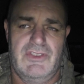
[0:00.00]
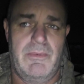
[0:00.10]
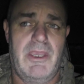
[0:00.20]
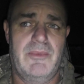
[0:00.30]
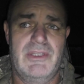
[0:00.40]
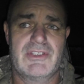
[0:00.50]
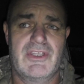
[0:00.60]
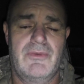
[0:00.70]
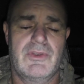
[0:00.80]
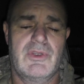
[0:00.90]
I'm hoping it's
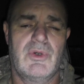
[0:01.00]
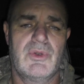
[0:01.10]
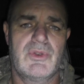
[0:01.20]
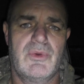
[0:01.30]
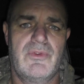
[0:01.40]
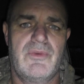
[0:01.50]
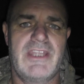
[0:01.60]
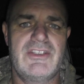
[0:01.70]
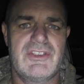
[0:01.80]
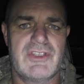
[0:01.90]
going to record all the
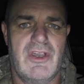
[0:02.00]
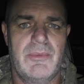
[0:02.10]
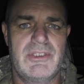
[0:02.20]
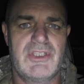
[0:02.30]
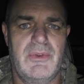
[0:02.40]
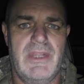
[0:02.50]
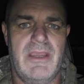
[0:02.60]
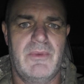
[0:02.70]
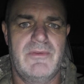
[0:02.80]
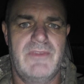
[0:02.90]
ranges that I'll be shooting at
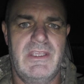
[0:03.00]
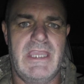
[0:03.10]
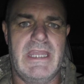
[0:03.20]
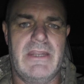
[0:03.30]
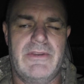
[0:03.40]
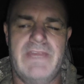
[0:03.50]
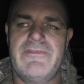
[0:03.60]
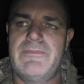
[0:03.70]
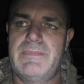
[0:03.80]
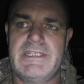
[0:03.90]
with the
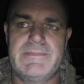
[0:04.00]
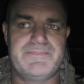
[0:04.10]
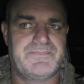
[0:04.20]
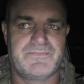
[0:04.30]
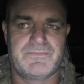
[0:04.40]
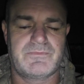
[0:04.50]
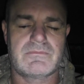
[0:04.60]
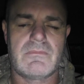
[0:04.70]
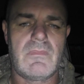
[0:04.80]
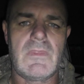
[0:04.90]
LRF, but
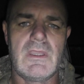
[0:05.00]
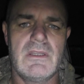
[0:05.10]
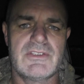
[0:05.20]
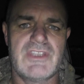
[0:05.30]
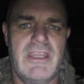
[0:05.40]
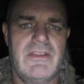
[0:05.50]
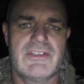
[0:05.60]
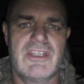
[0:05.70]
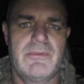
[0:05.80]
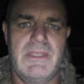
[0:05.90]
like I say, there's
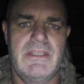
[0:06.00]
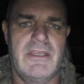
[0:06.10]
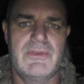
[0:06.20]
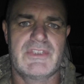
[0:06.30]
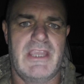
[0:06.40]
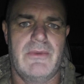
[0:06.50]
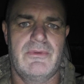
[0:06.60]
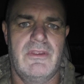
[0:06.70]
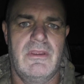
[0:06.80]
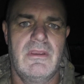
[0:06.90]
going to be no
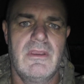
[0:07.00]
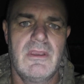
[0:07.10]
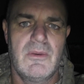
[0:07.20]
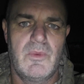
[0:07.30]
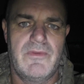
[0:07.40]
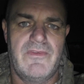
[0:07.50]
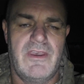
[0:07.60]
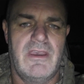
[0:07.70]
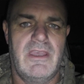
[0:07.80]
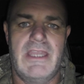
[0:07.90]
sound with
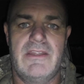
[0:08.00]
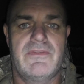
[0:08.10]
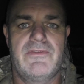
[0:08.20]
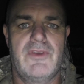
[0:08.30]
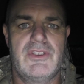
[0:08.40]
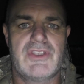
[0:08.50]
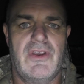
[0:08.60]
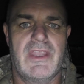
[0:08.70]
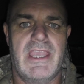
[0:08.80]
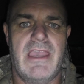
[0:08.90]
any of the footage that
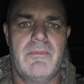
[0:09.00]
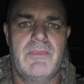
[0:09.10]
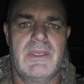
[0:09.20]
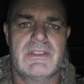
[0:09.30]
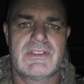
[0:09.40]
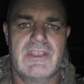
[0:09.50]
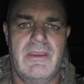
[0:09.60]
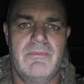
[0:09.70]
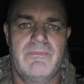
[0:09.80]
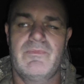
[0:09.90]
I get. But
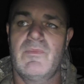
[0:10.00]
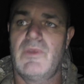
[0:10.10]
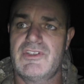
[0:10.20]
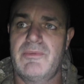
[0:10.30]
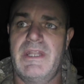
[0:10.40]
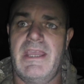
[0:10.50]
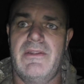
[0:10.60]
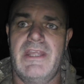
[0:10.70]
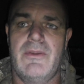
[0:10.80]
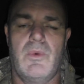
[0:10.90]
once I've been out
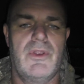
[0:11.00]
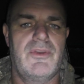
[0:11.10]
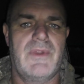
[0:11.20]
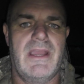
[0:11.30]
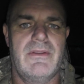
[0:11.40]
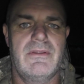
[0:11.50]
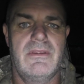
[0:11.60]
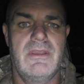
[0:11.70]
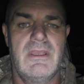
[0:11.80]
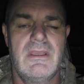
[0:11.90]
and had a wander around,
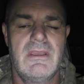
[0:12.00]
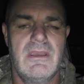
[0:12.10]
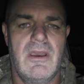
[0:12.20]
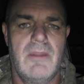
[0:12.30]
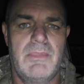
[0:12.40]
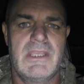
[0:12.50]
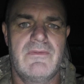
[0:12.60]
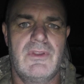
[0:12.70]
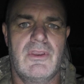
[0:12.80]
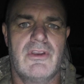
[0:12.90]
I'll be
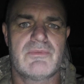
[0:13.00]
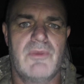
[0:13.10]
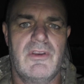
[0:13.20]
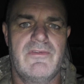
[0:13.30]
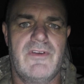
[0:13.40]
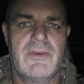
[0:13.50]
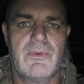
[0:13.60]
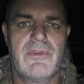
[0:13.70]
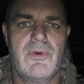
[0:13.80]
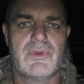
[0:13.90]
giving you guys my final
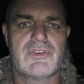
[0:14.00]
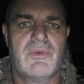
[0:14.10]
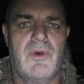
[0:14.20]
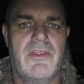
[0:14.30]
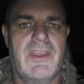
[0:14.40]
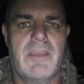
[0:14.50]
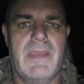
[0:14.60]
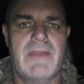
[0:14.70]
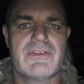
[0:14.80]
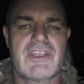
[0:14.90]
thoughts on what I think
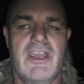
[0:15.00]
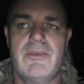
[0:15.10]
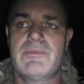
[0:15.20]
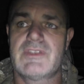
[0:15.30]
about the scope.